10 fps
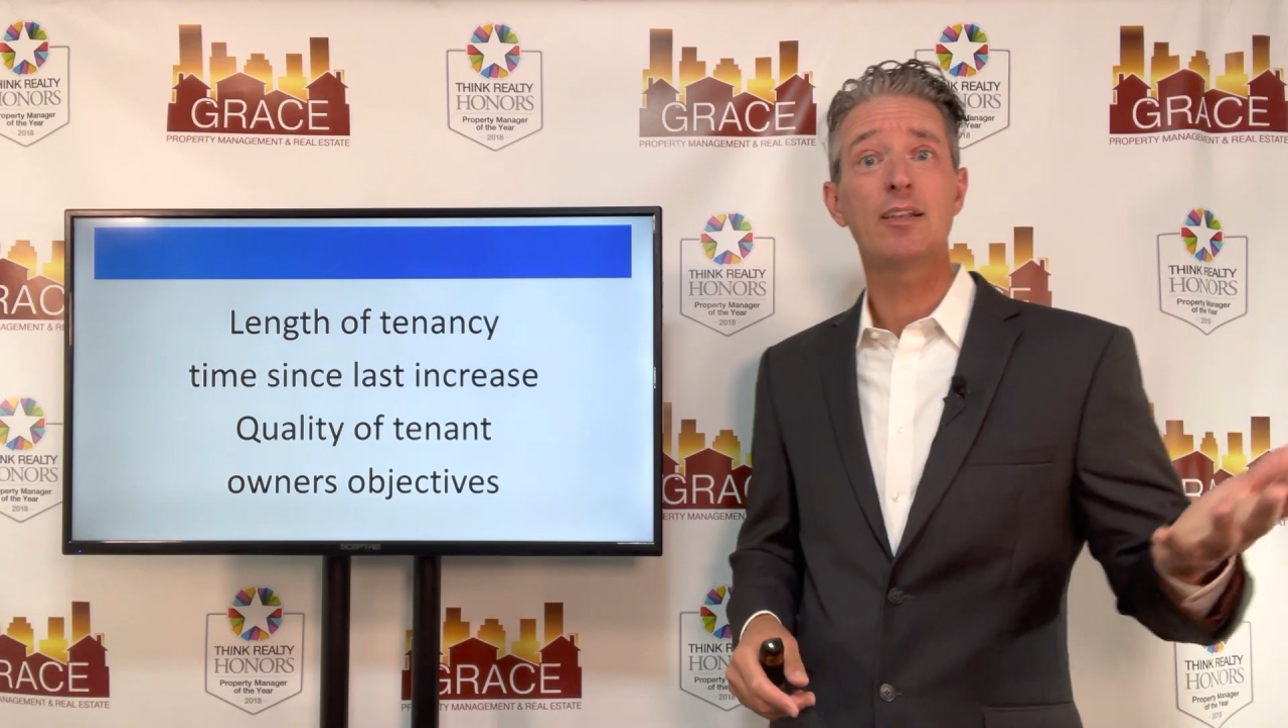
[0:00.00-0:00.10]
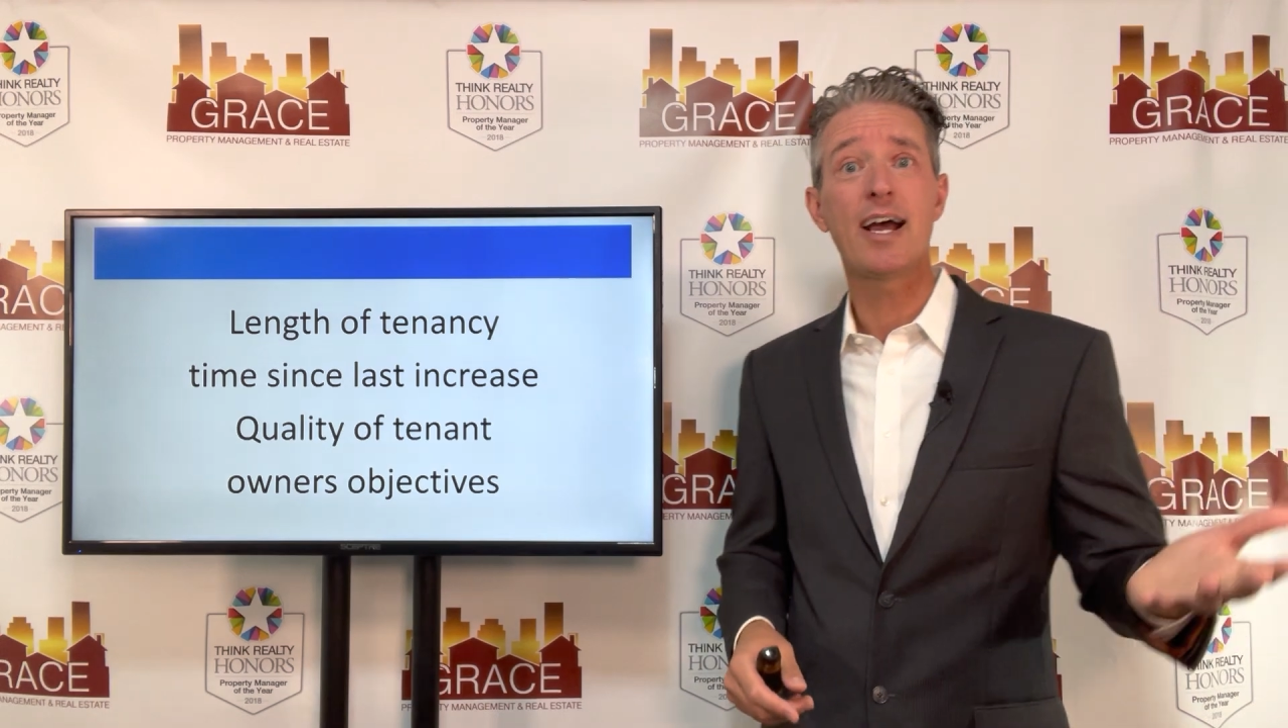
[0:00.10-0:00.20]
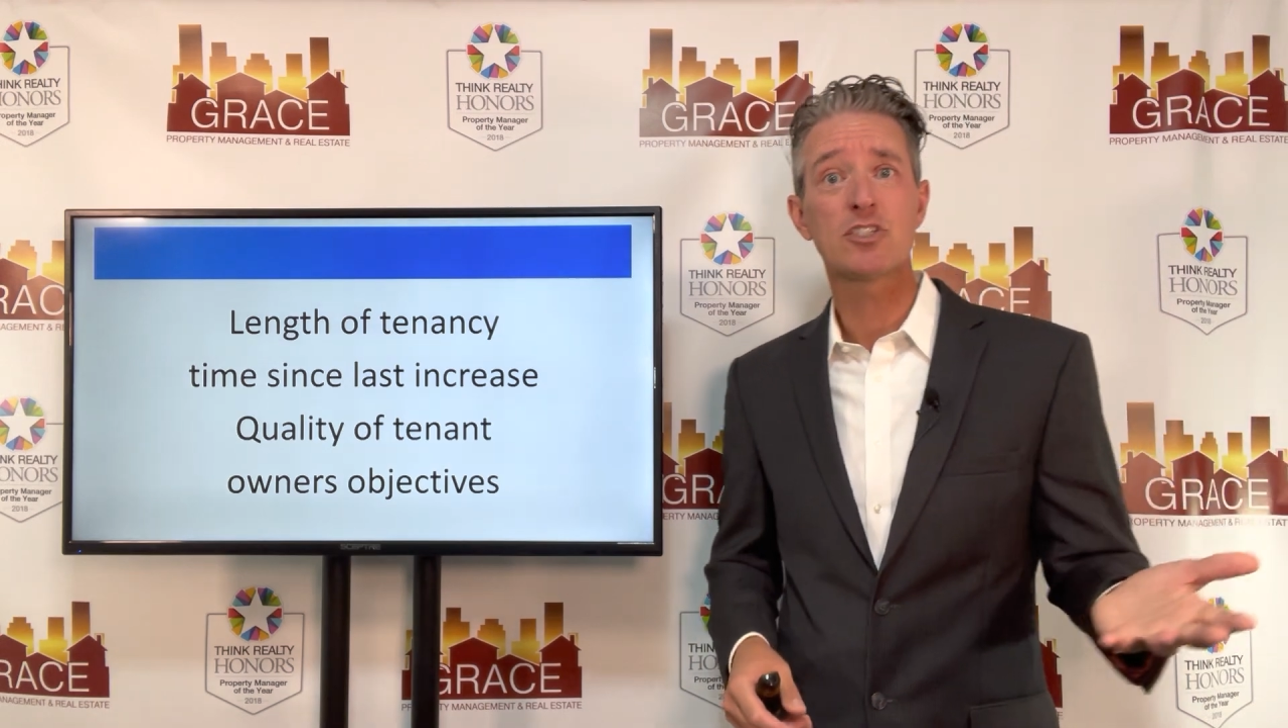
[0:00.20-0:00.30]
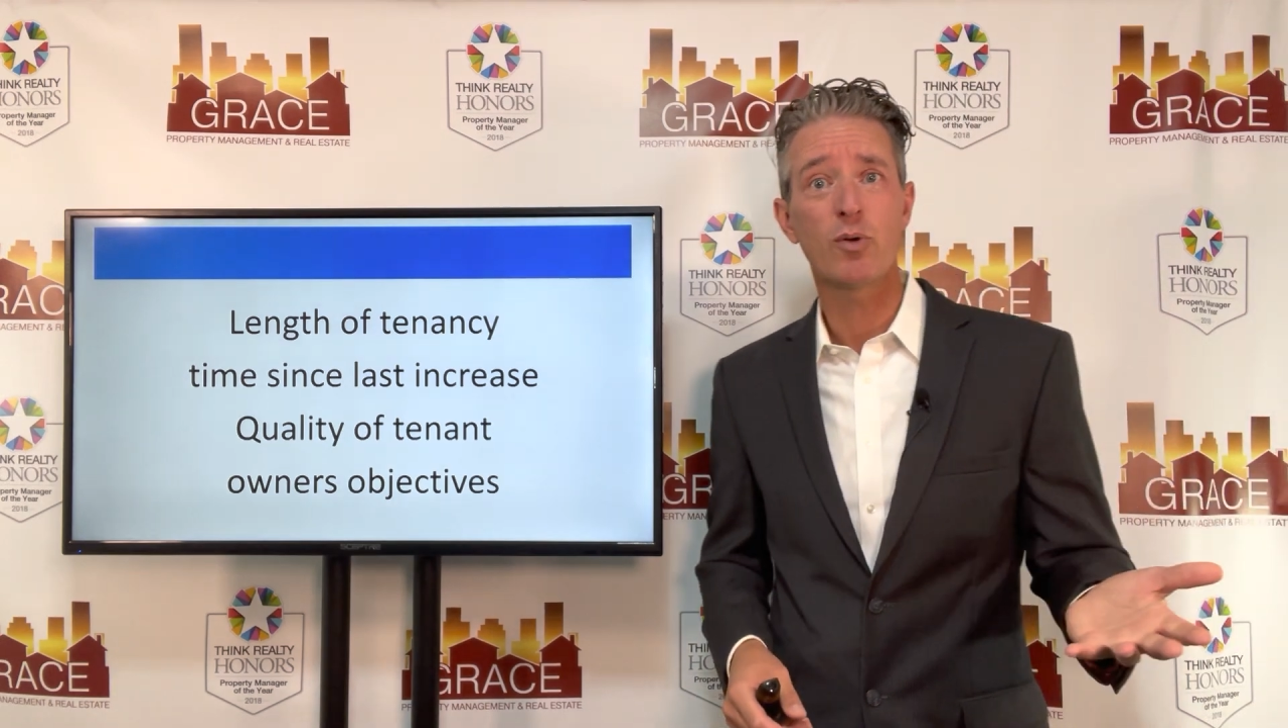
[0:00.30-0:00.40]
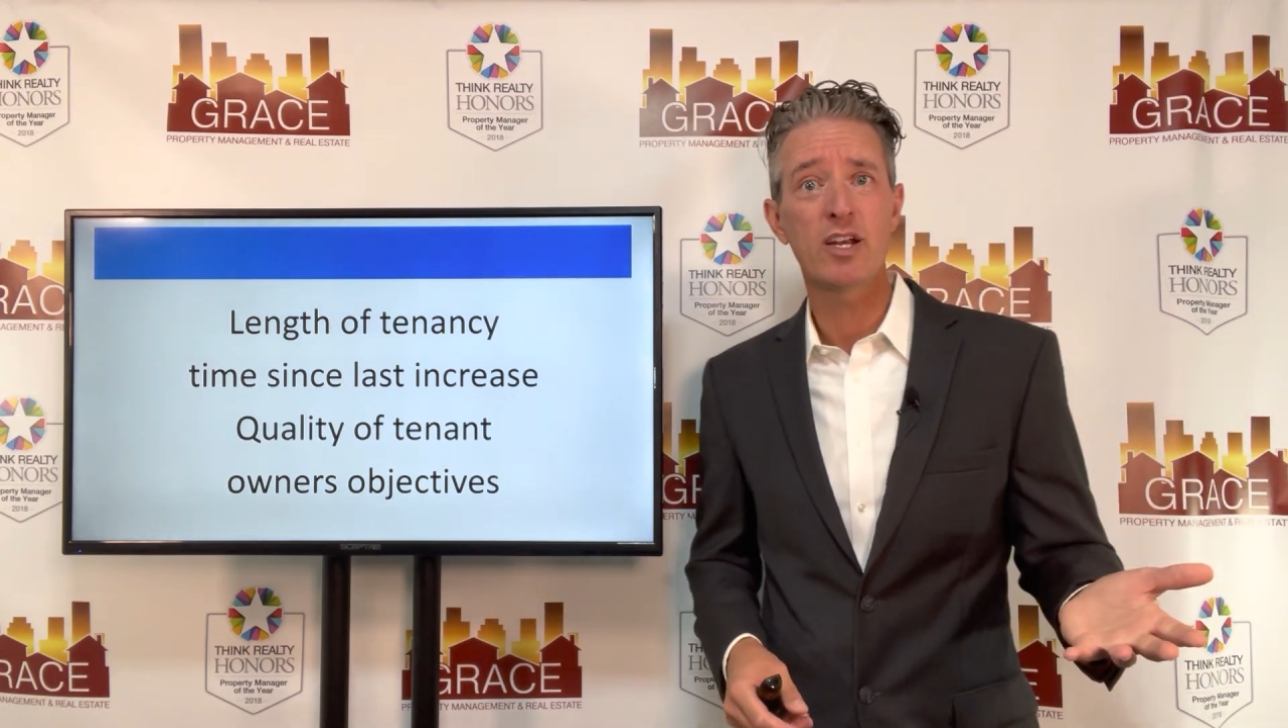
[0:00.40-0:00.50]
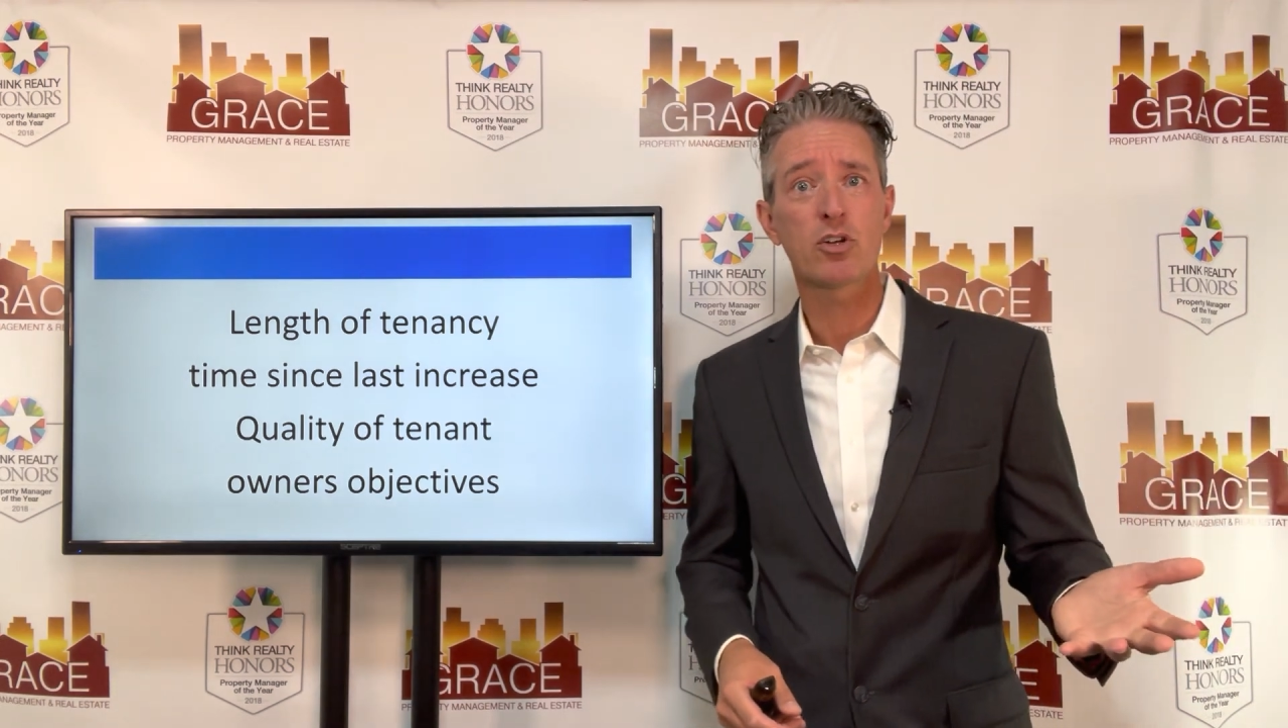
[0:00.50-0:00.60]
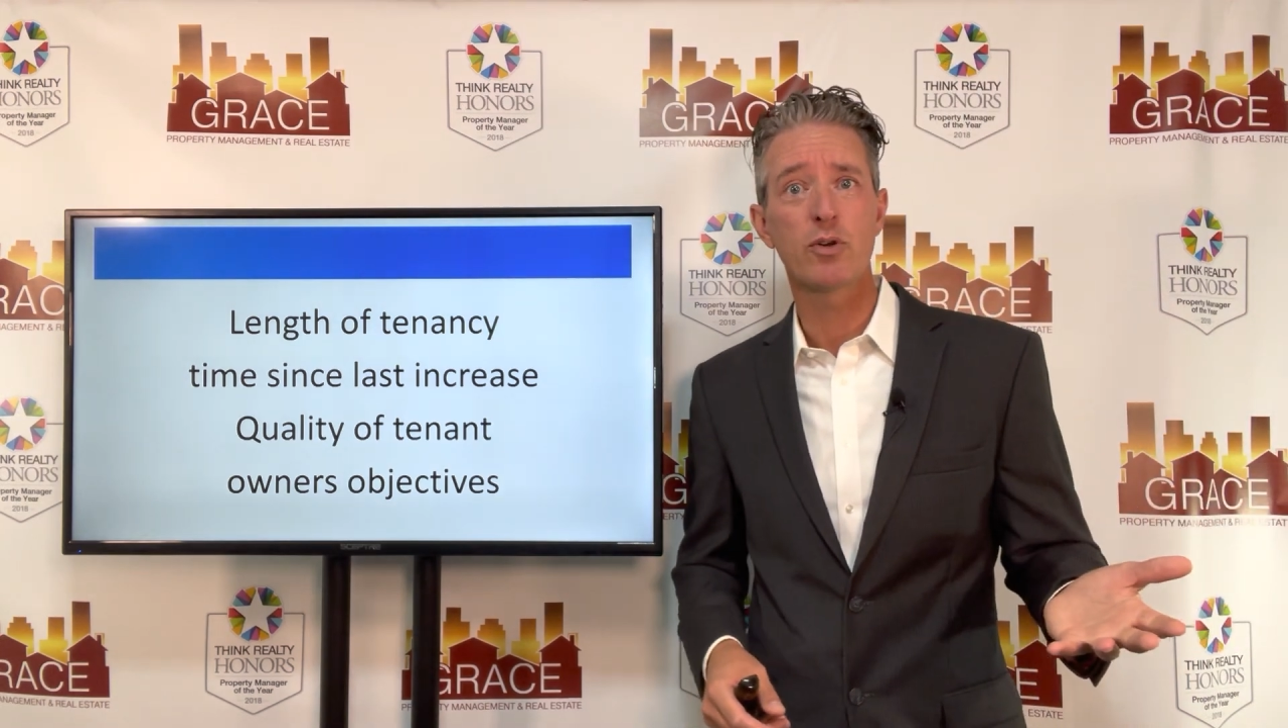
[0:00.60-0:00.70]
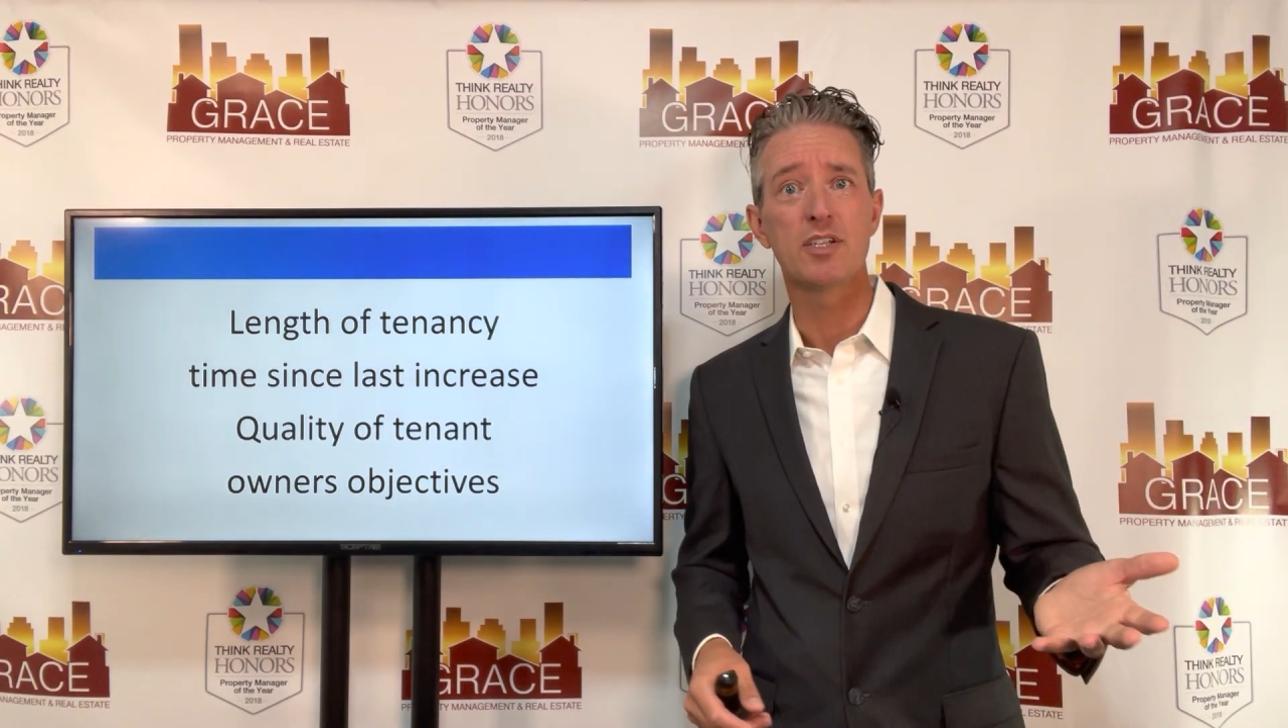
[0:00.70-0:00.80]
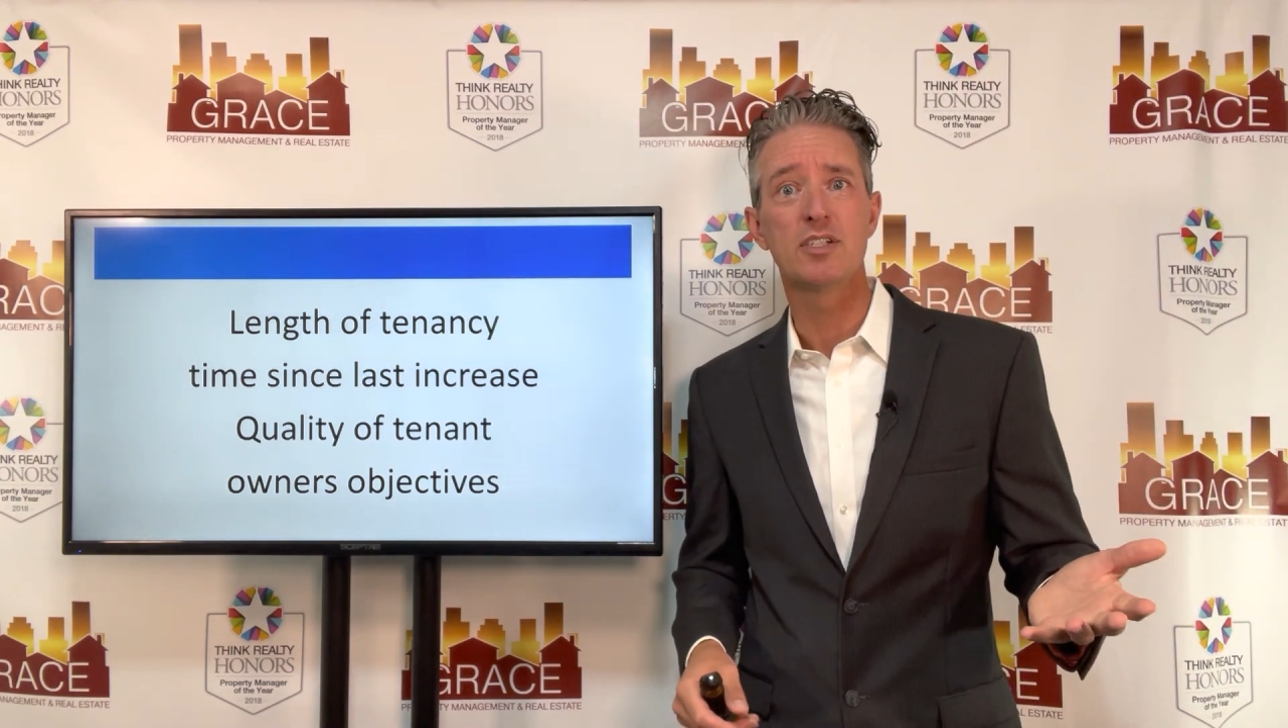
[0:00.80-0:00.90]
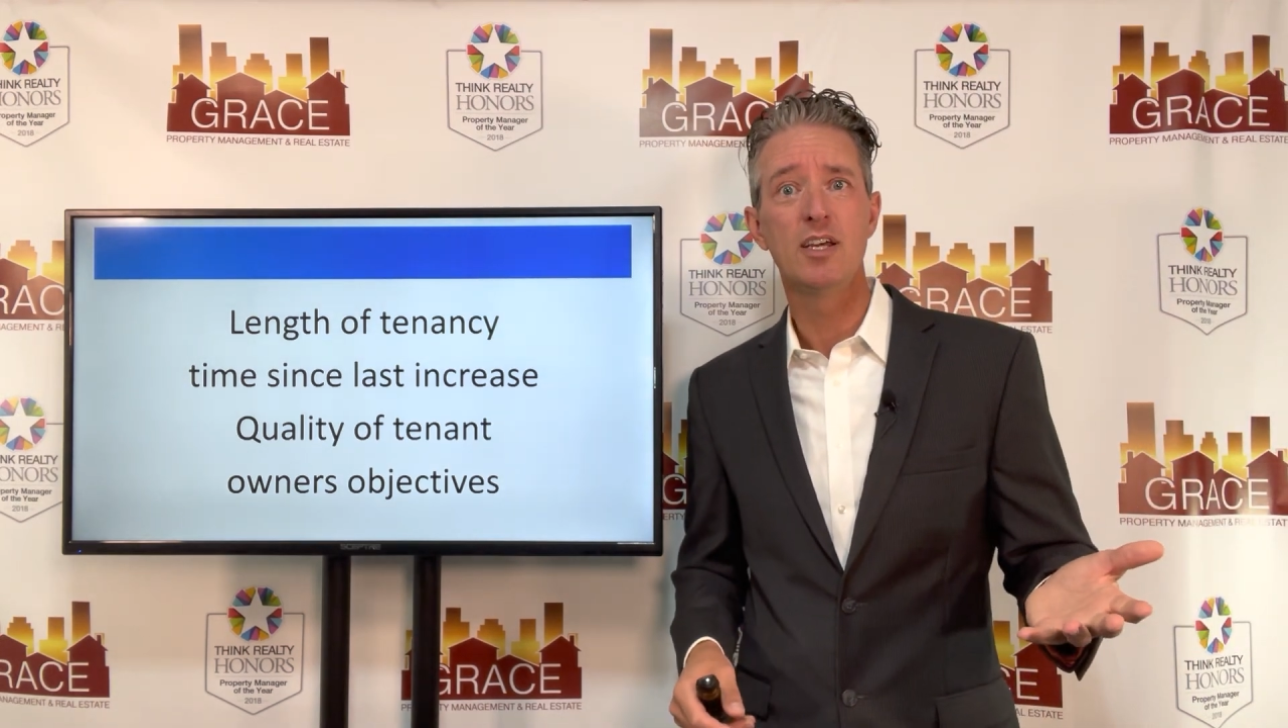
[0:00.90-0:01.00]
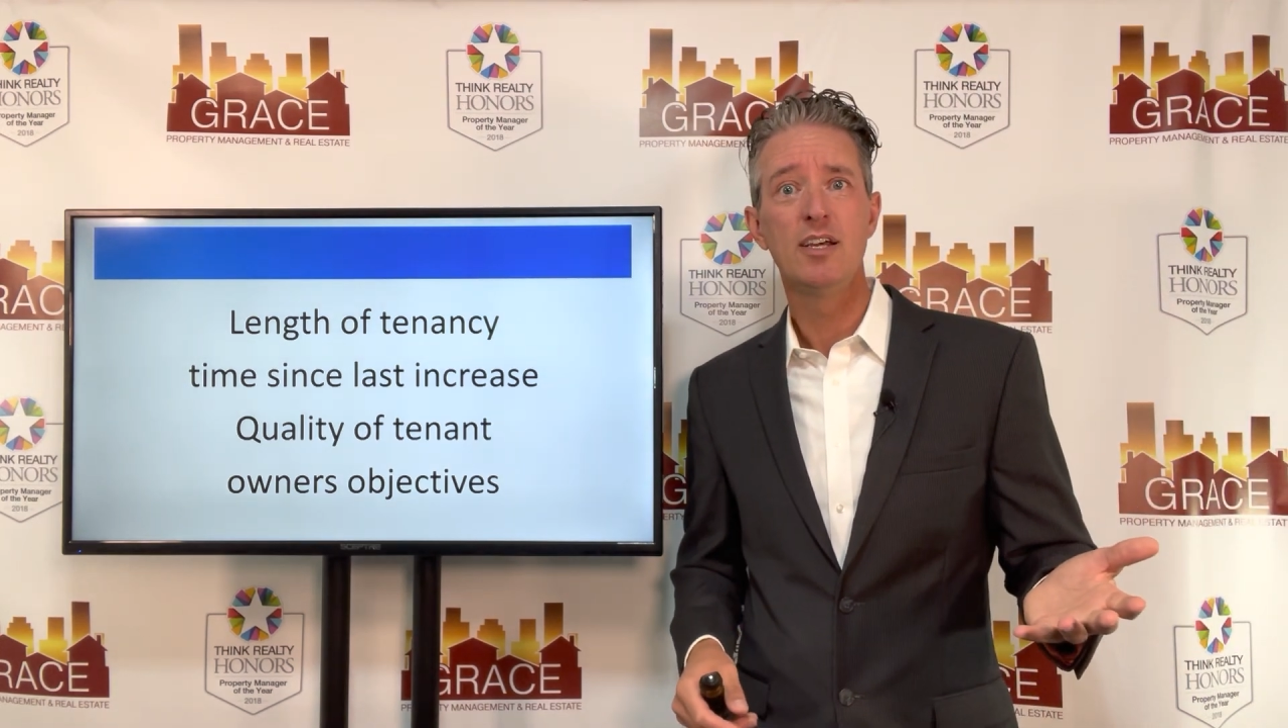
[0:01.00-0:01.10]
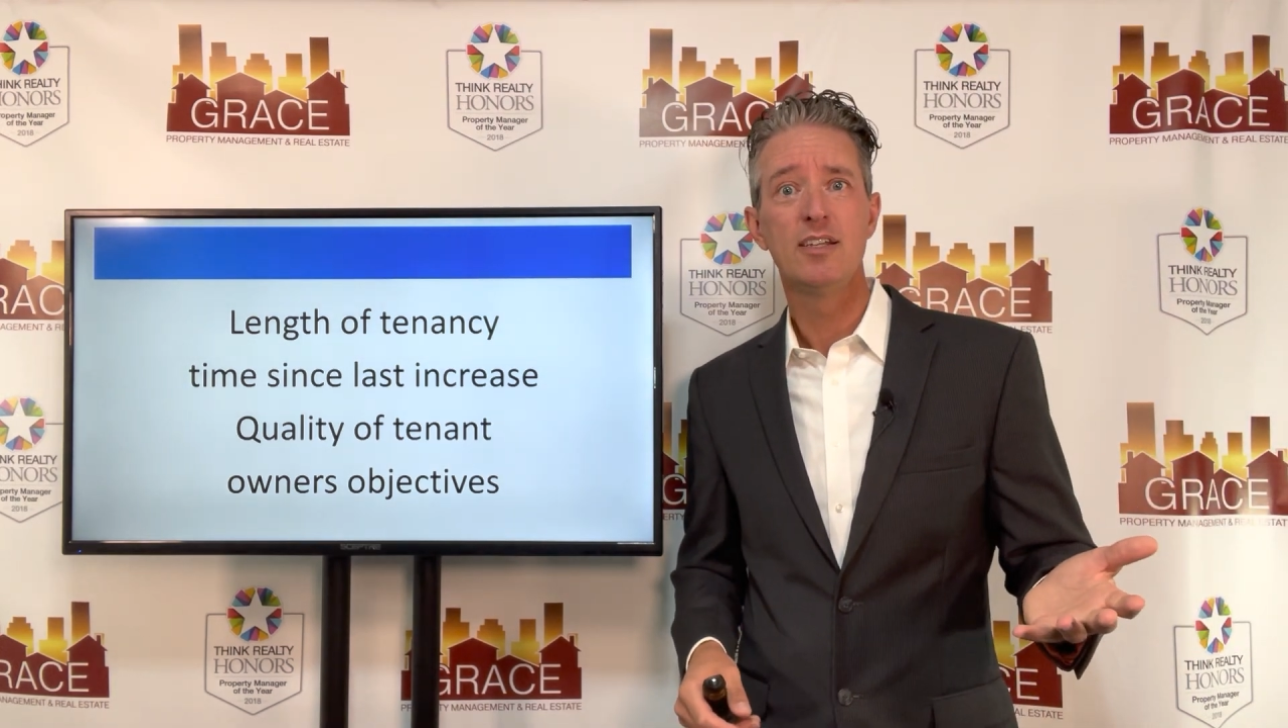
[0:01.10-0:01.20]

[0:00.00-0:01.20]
last rent increase.